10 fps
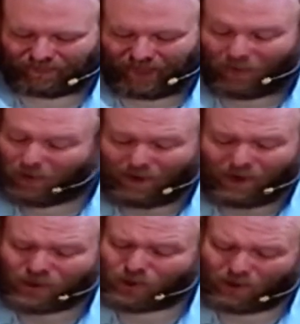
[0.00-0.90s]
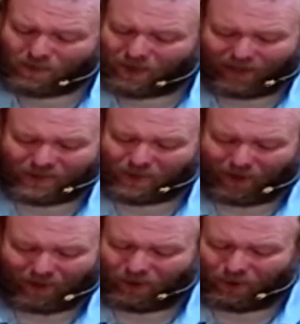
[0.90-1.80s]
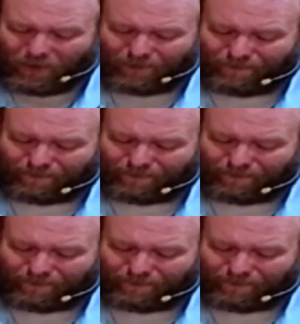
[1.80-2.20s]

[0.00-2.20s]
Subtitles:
We fall short because we are human.